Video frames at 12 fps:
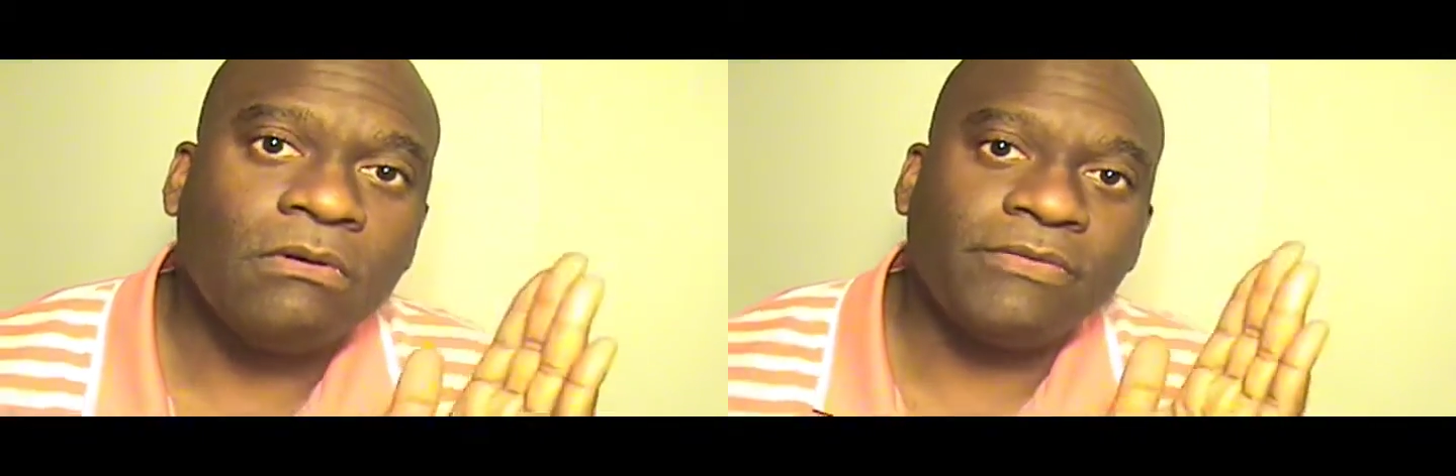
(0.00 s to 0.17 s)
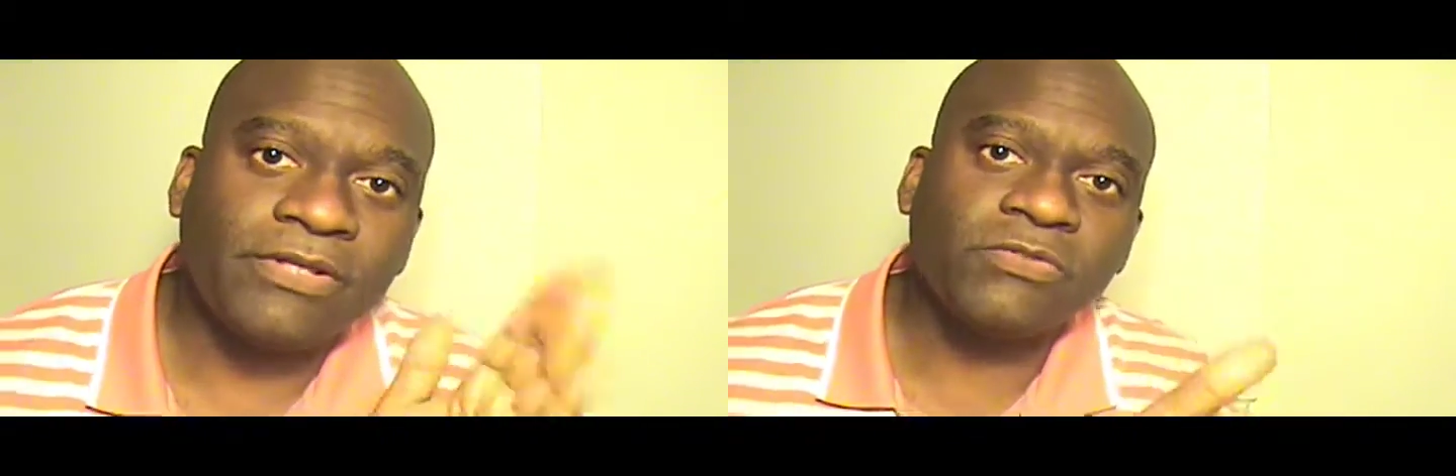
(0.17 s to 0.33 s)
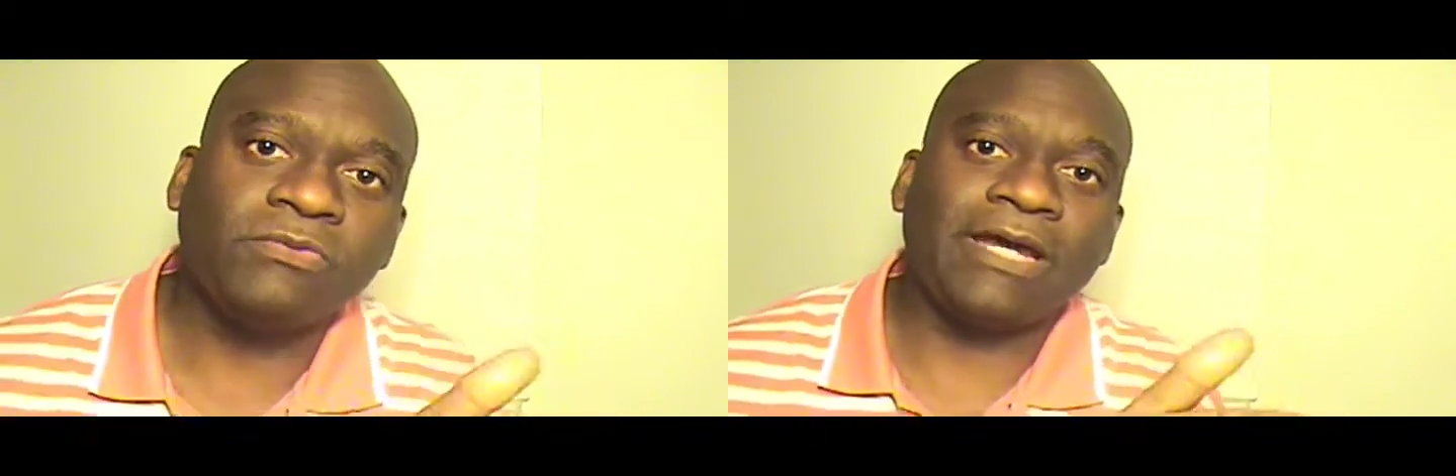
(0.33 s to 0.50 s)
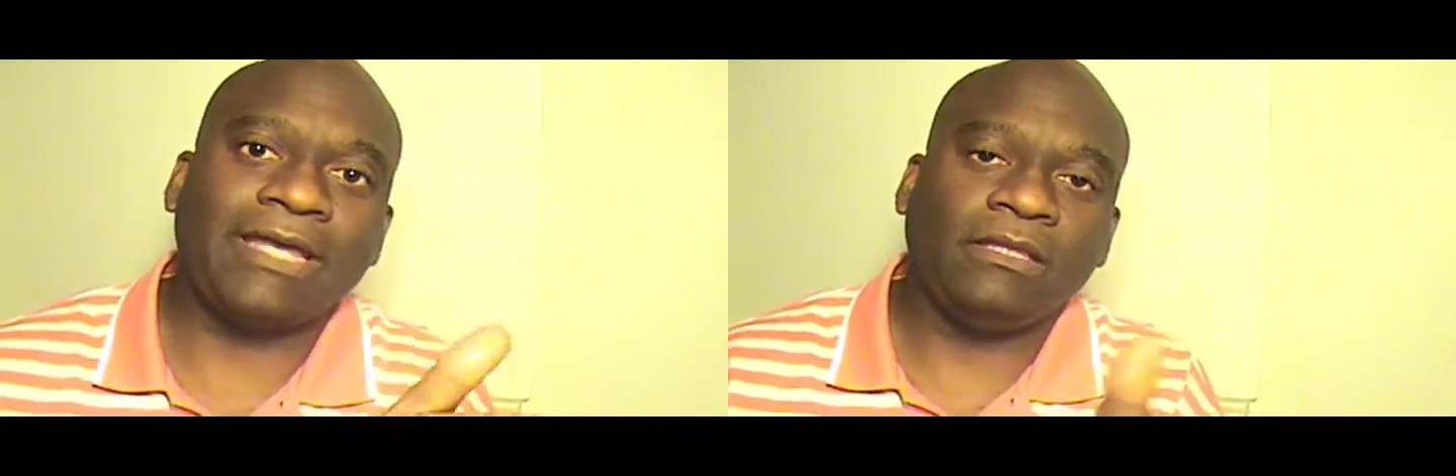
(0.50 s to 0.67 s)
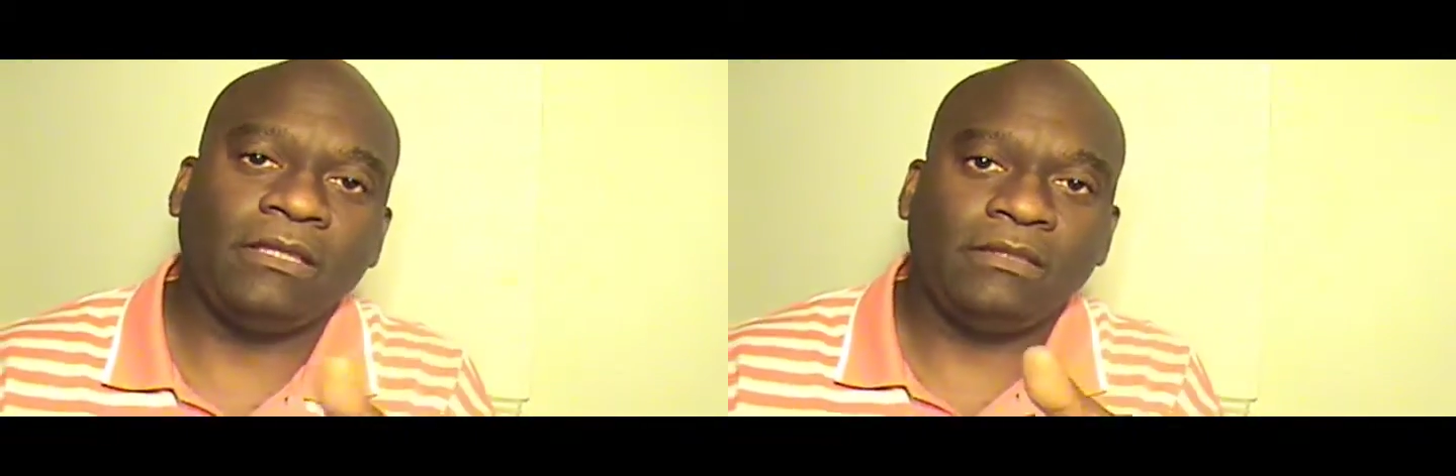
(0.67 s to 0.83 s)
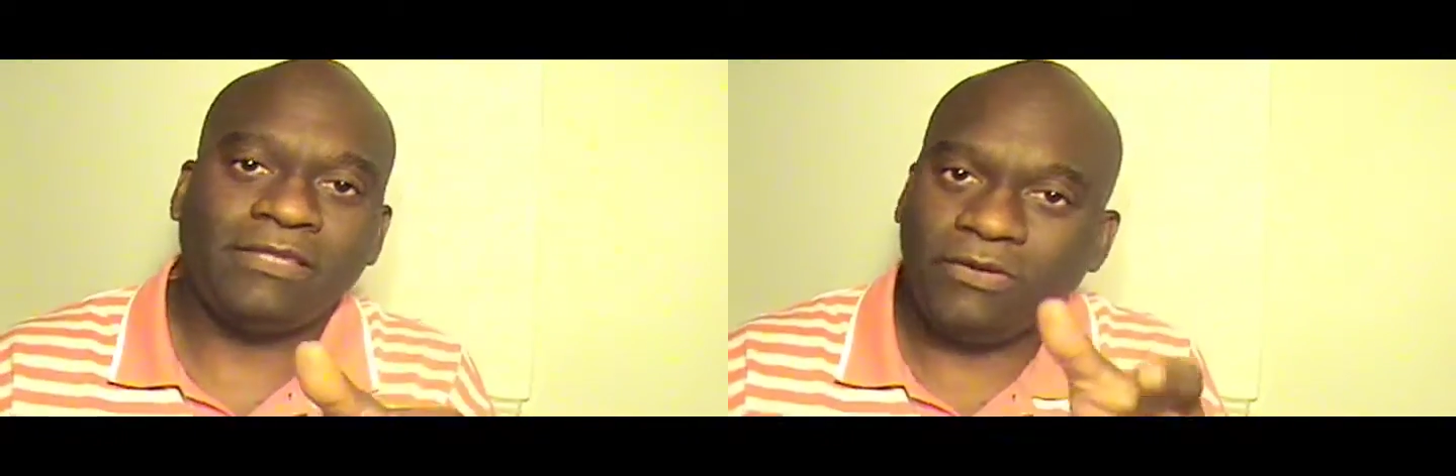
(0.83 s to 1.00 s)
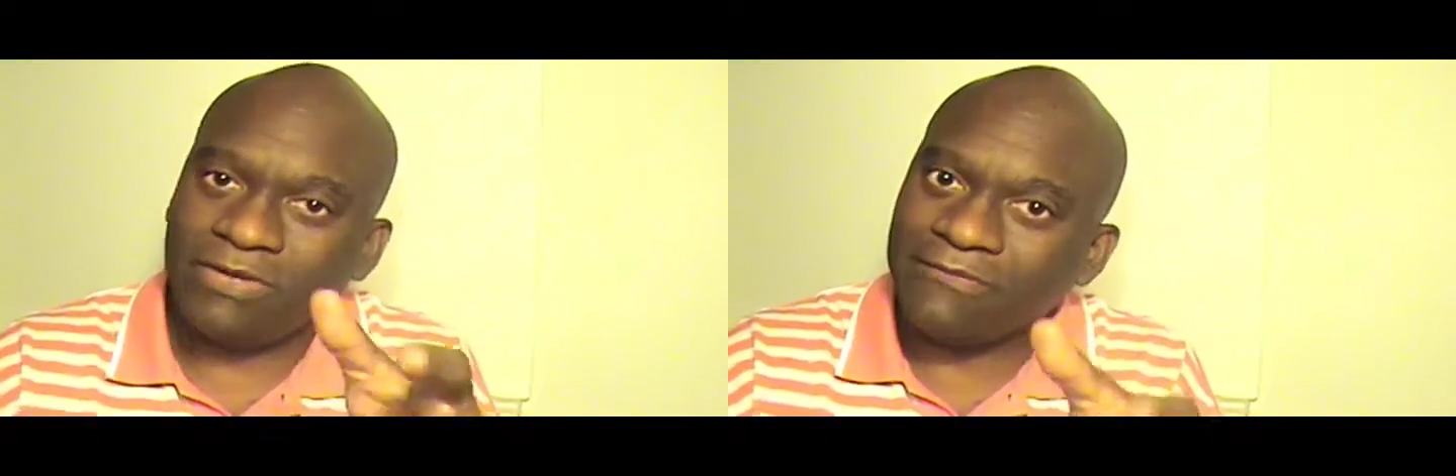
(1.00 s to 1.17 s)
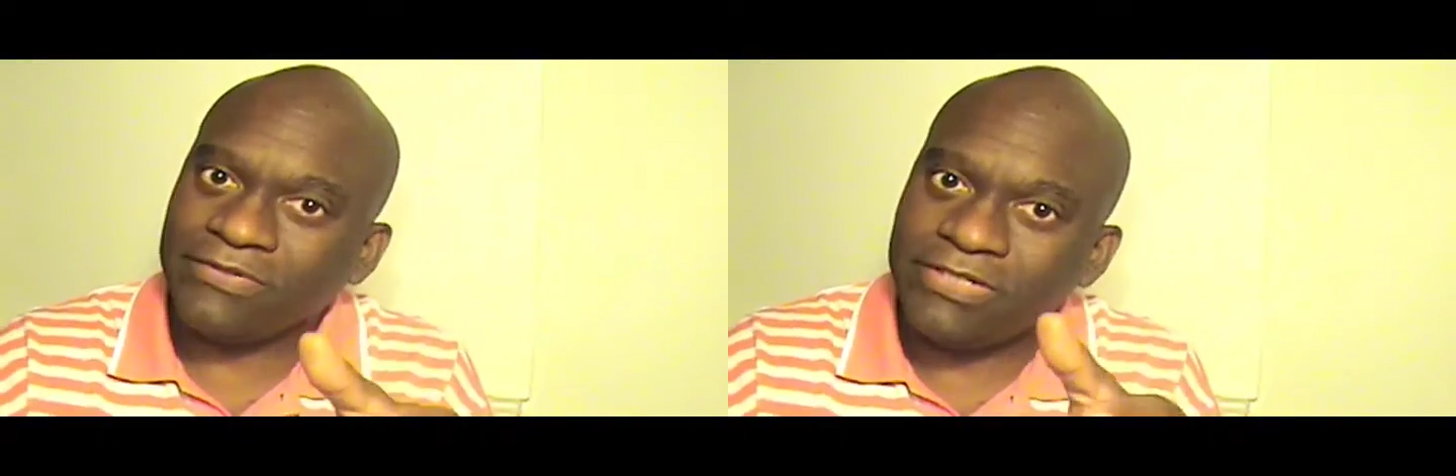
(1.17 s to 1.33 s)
That's right. They don't have a